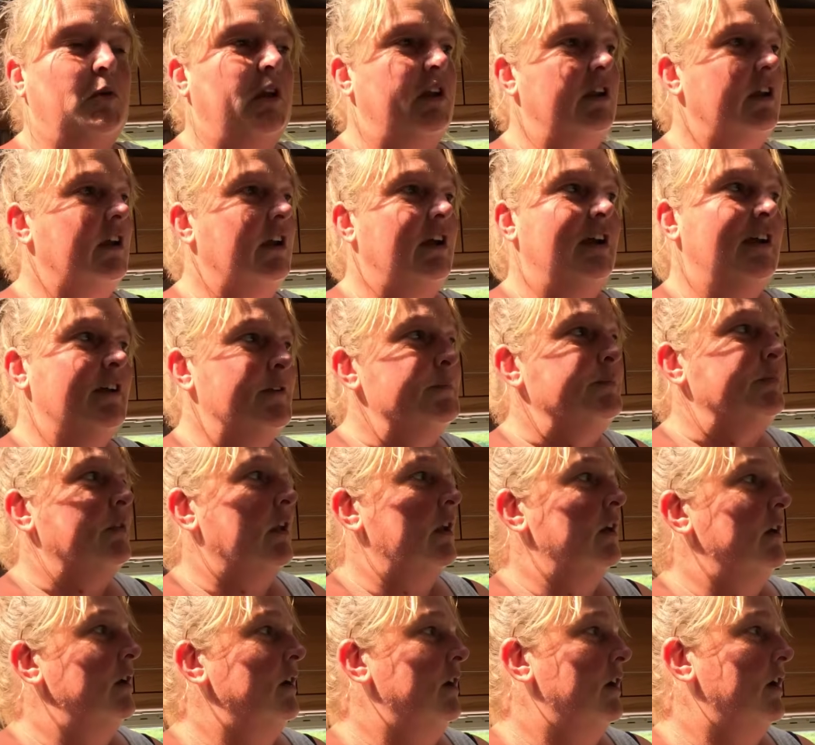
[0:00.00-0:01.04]

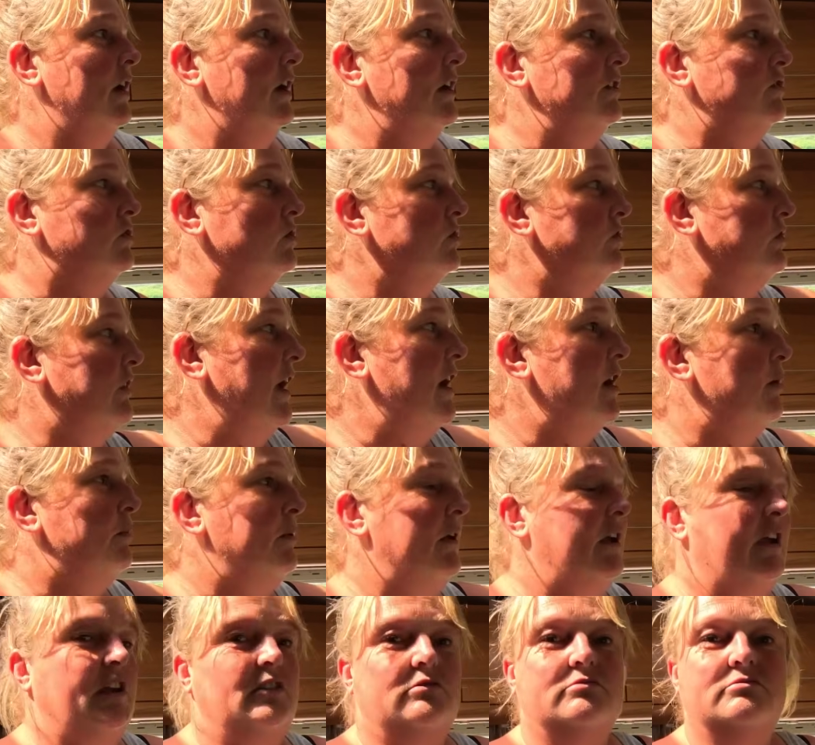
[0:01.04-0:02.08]
it does get a
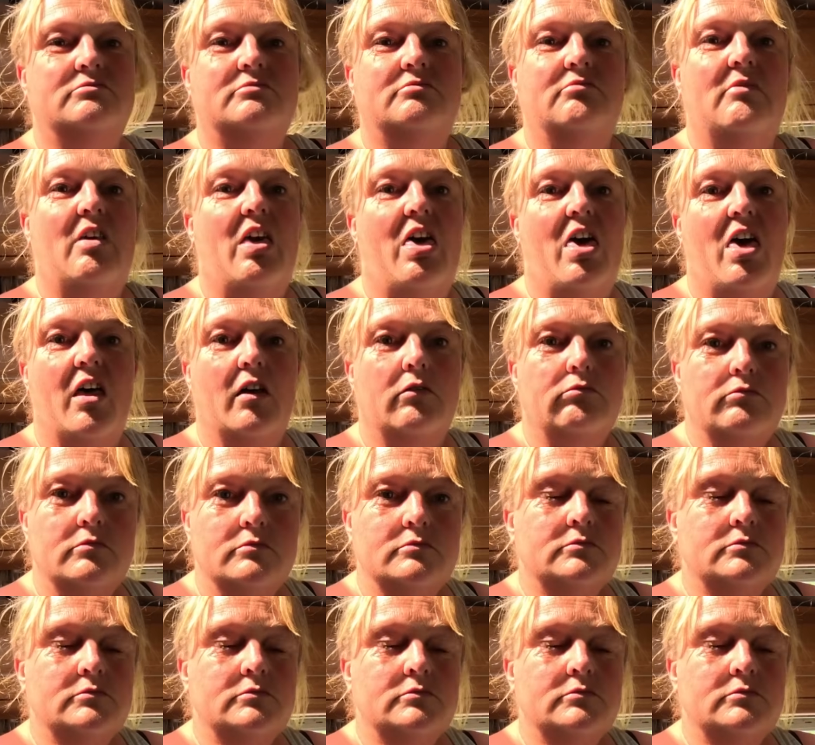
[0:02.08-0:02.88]
bit there,